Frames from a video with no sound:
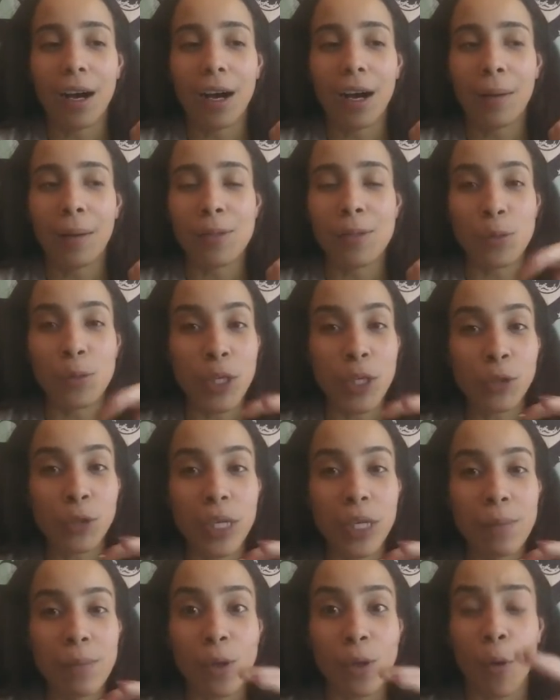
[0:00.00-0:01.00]
Sweet
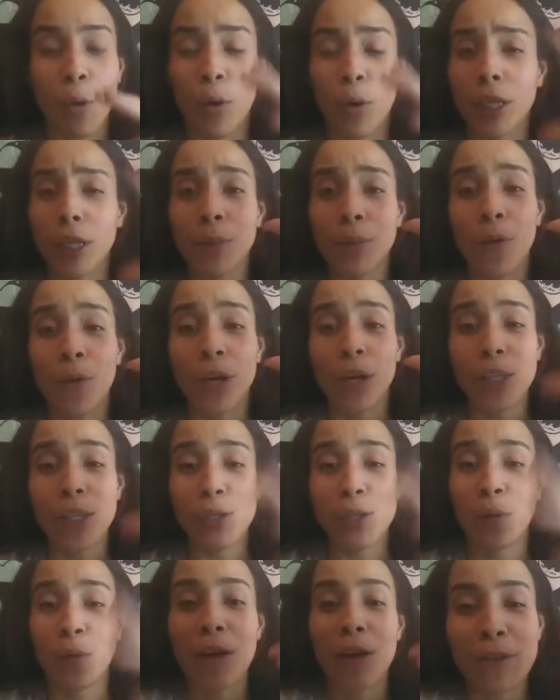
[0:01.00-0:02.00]
dreams, or good morning
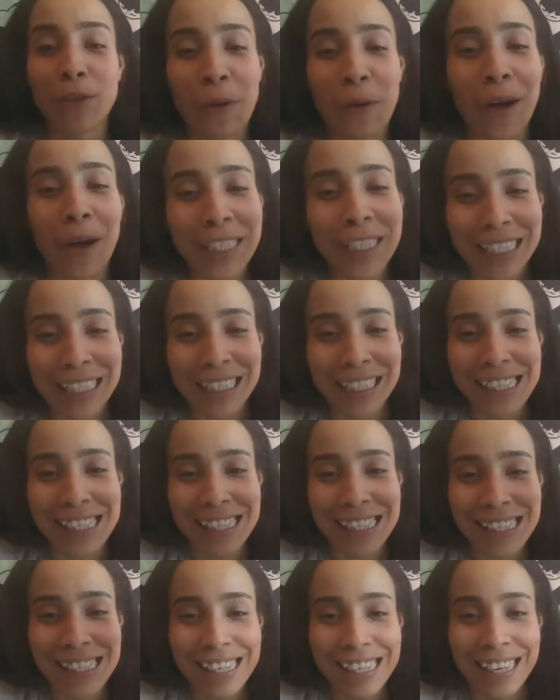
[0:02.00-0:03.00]
to whoever's watching
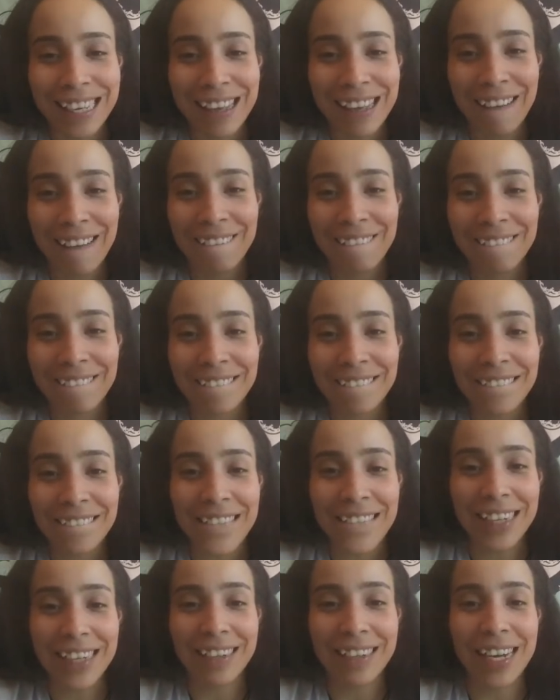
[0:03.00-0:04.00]
this.
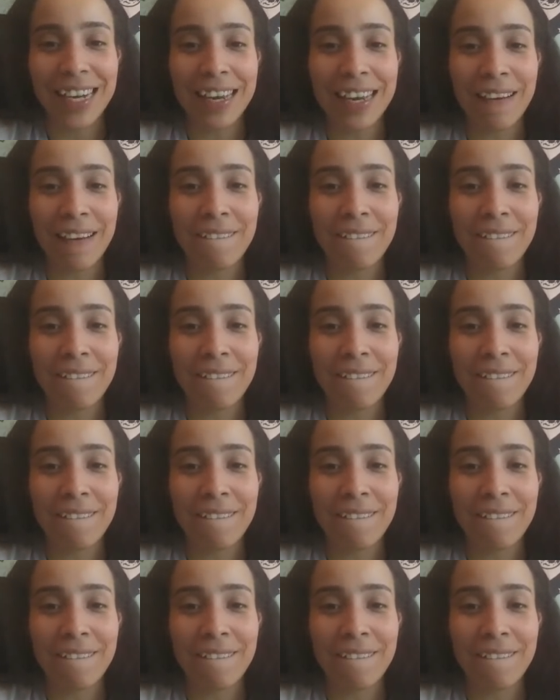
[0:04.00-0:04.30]
All right?